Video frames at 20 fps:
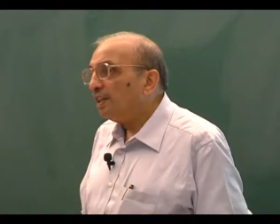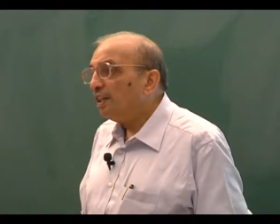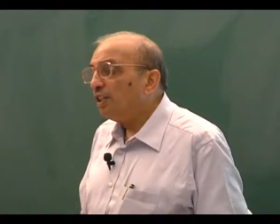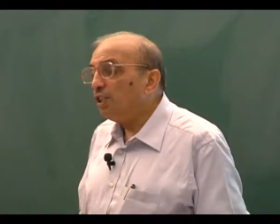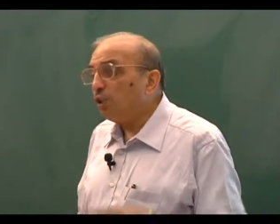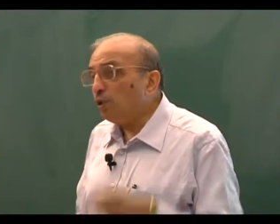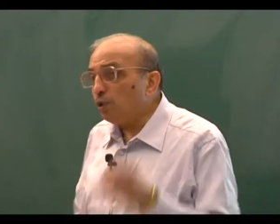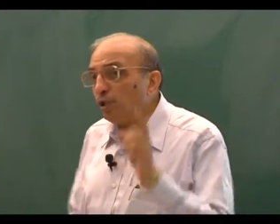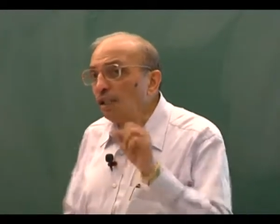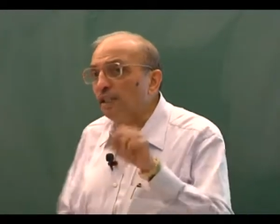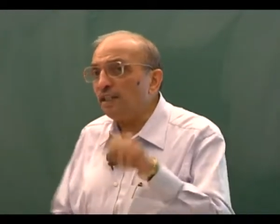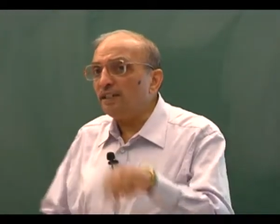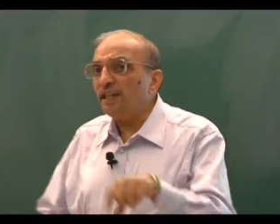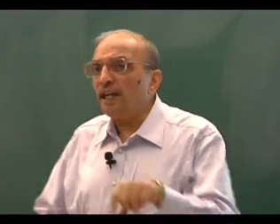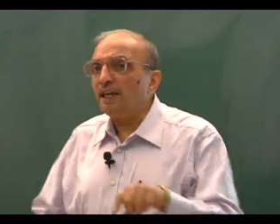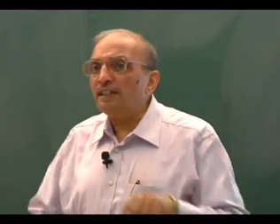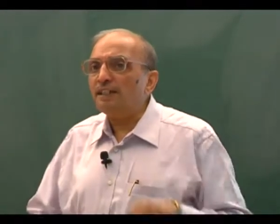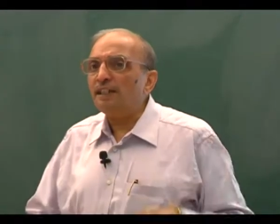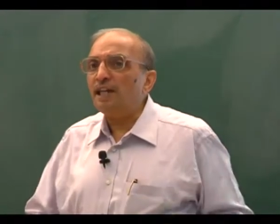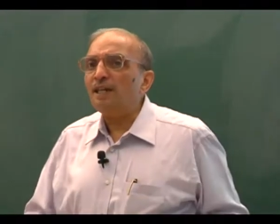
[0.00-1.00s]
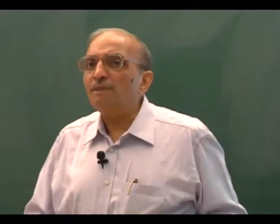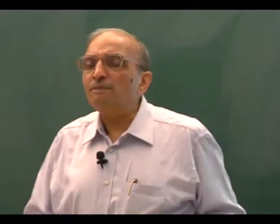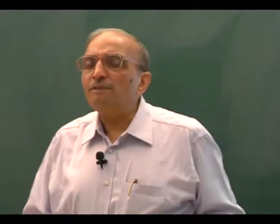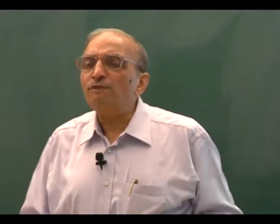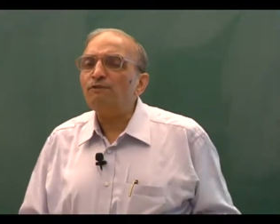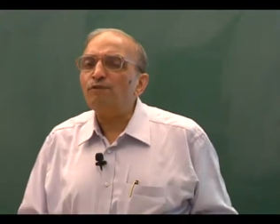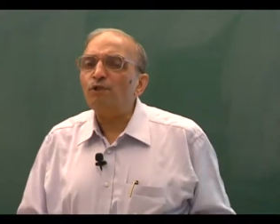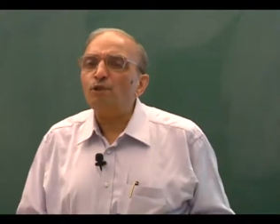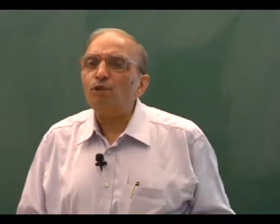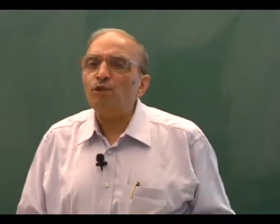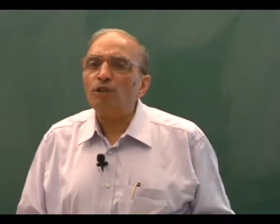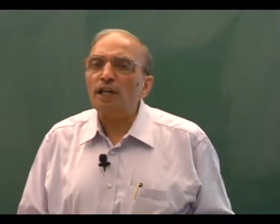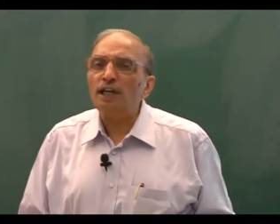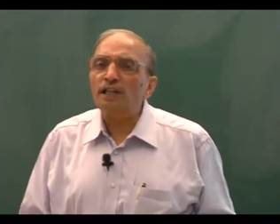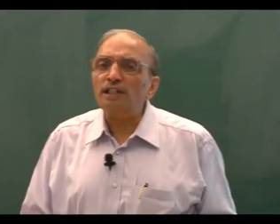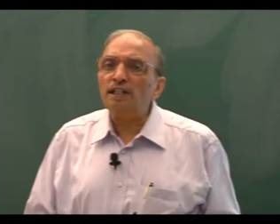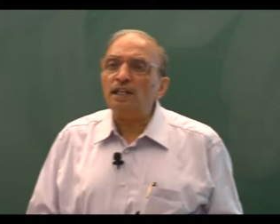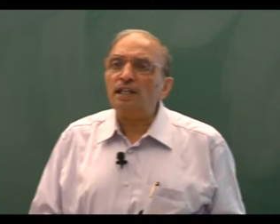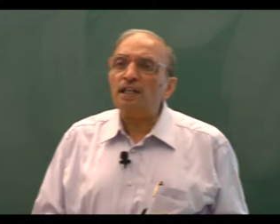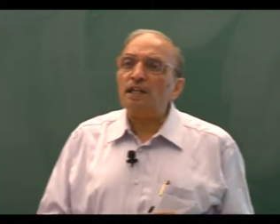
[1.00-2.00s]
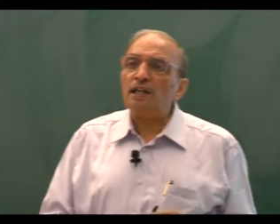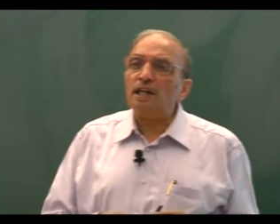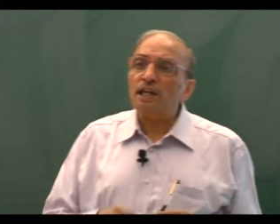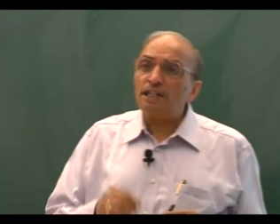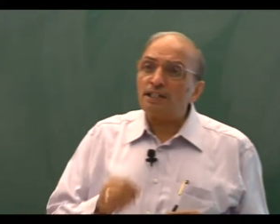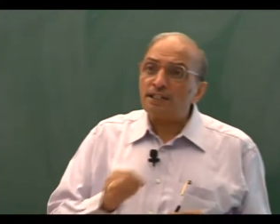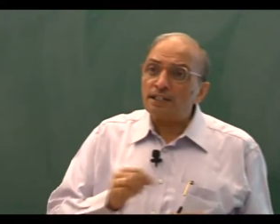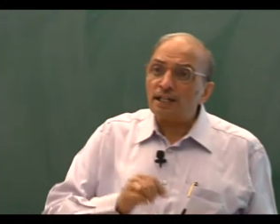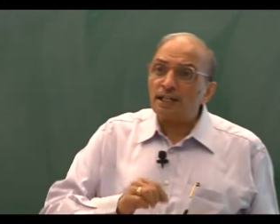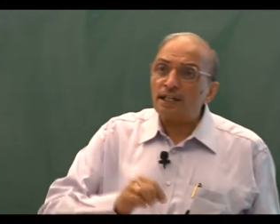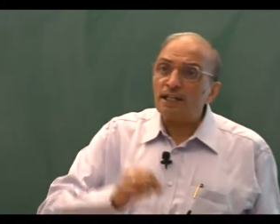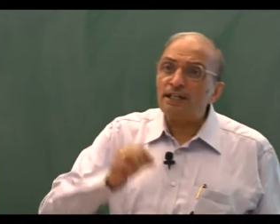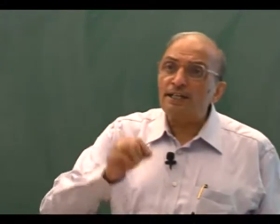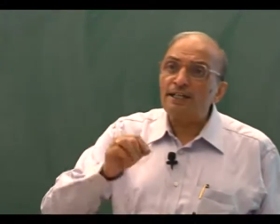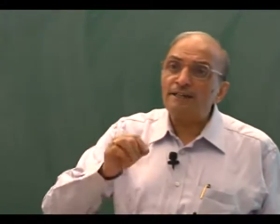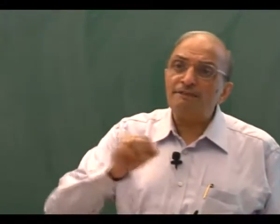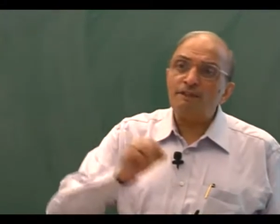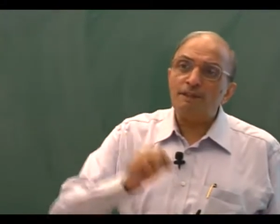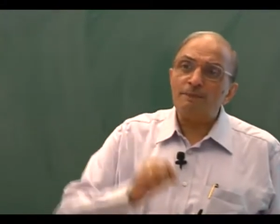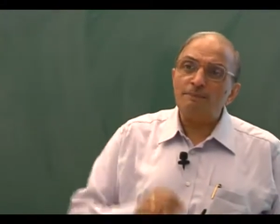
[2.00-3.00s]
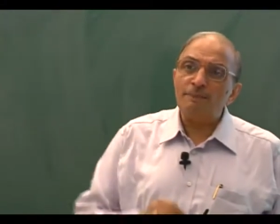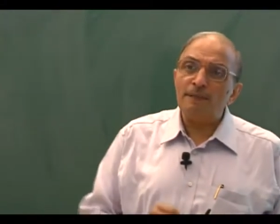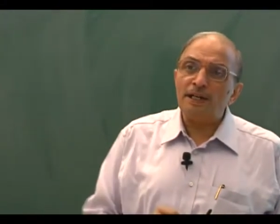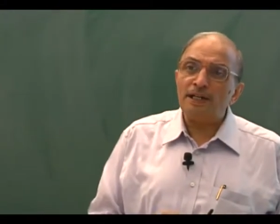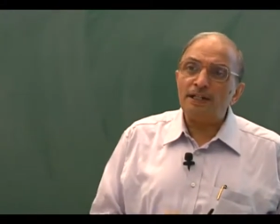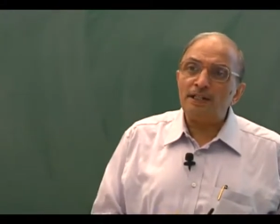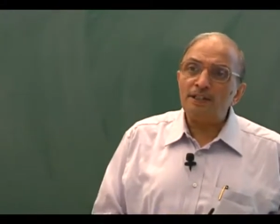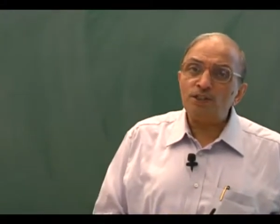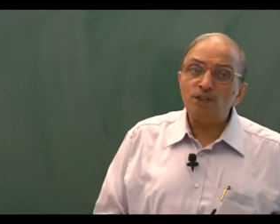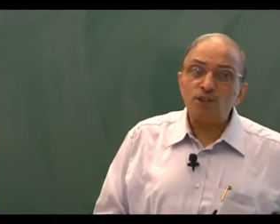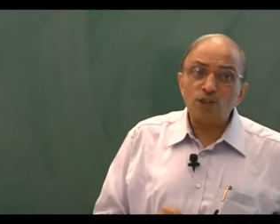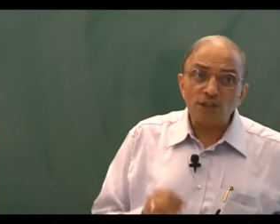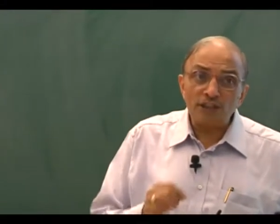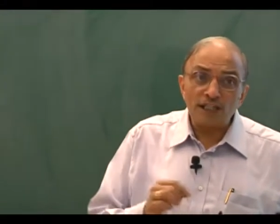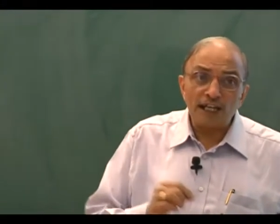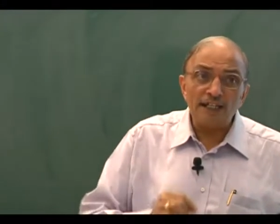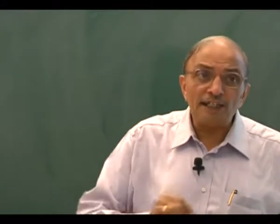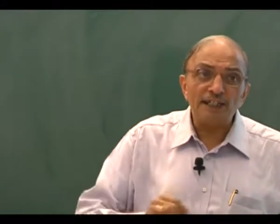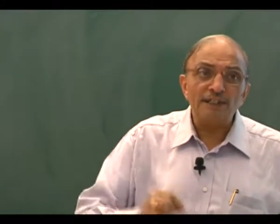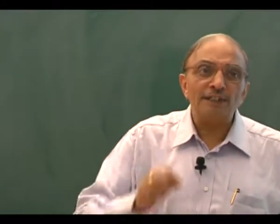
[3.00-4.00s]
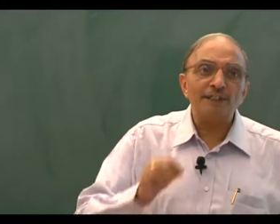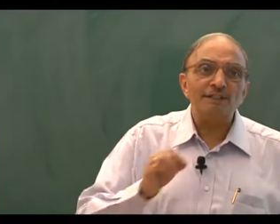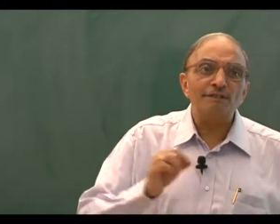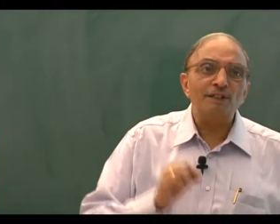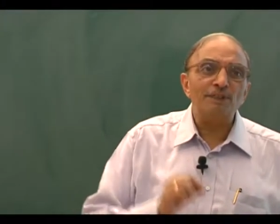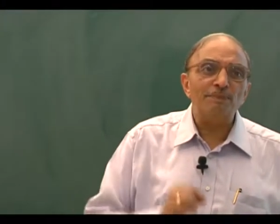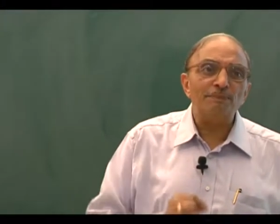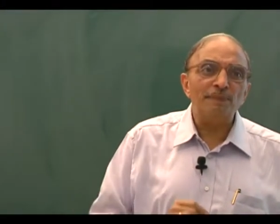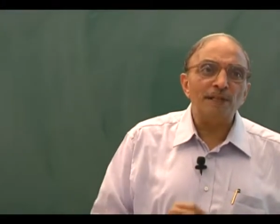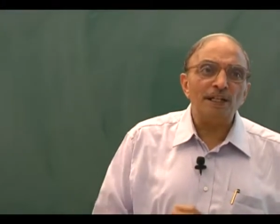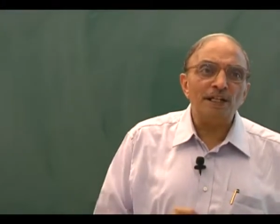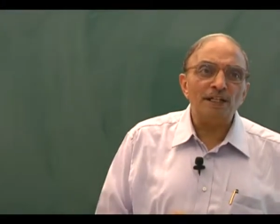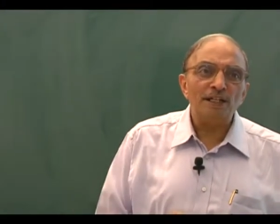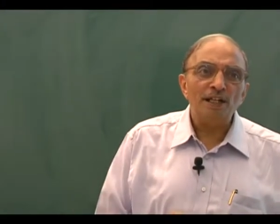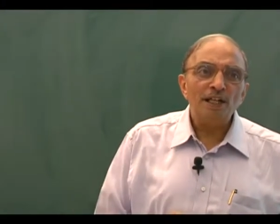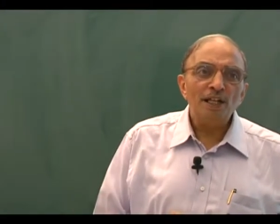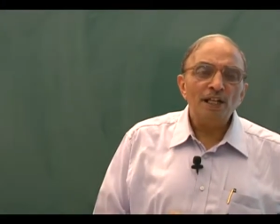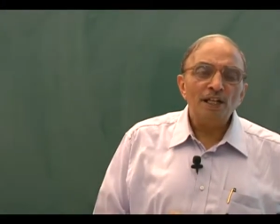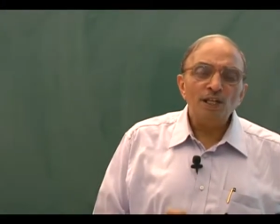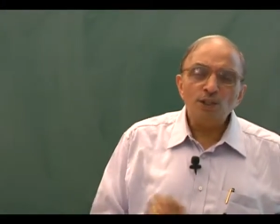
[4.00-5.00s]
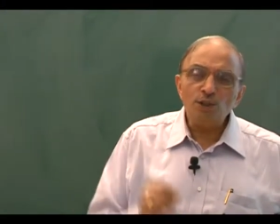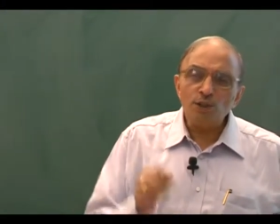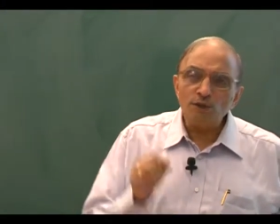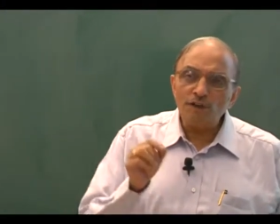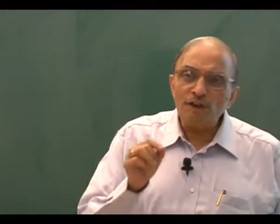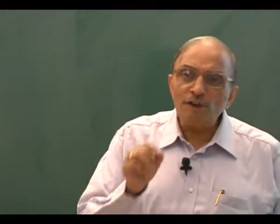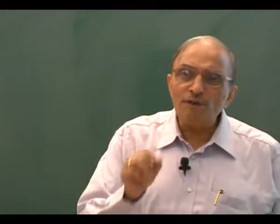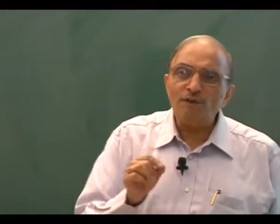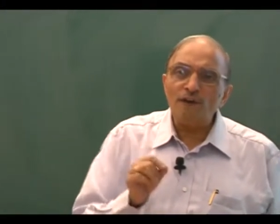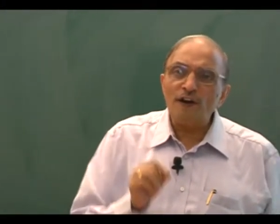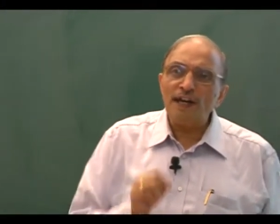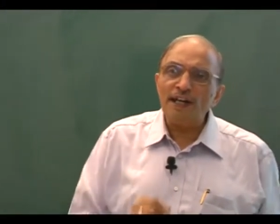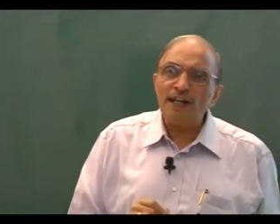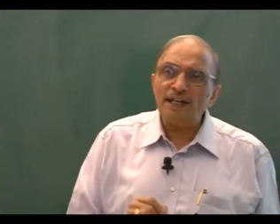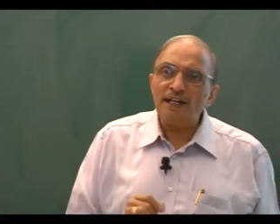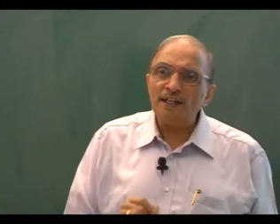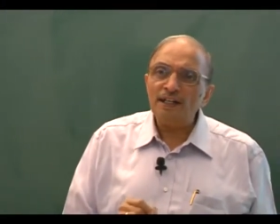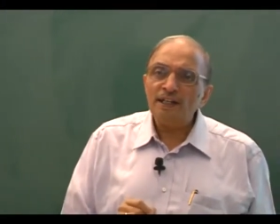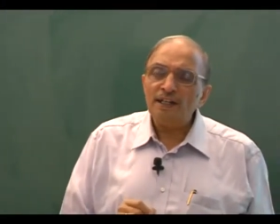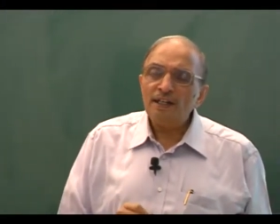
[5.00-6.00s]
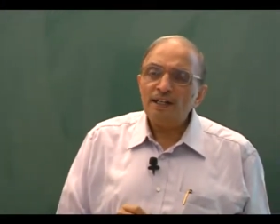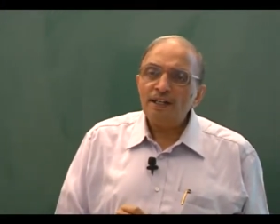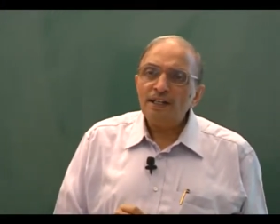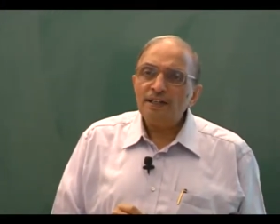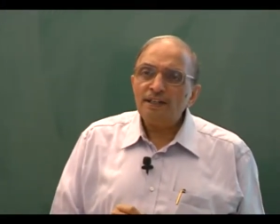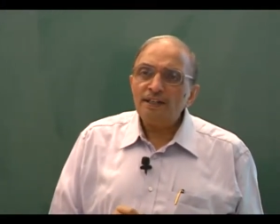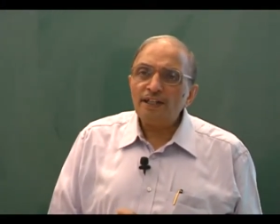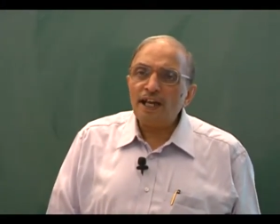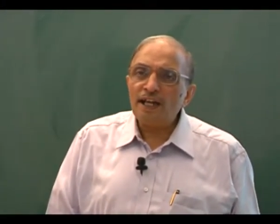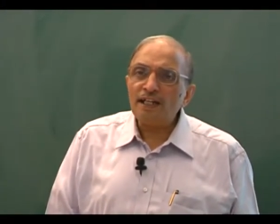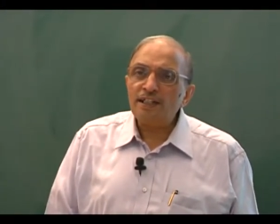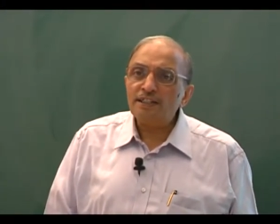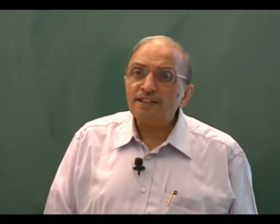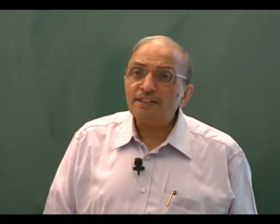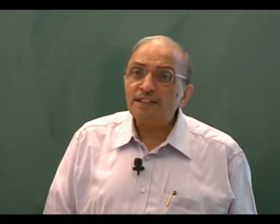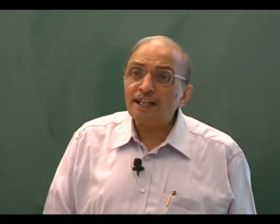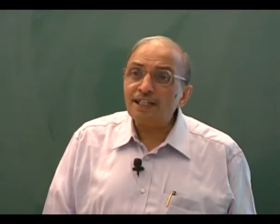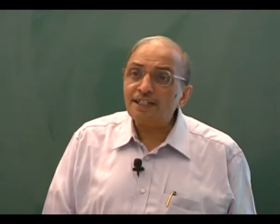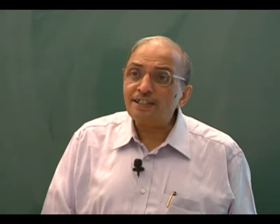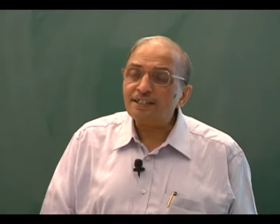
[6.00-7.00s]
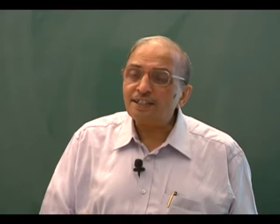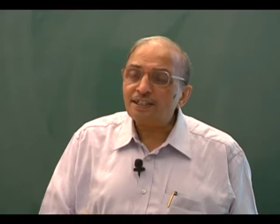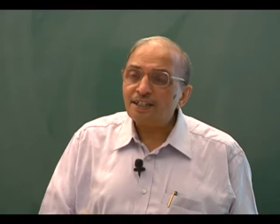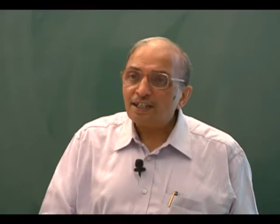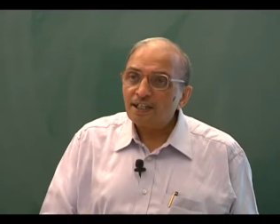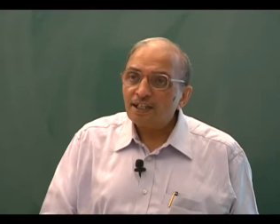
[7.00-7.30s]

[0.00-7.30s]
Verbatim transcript: During that time, if you look at the cultural development, societal development, you will find that such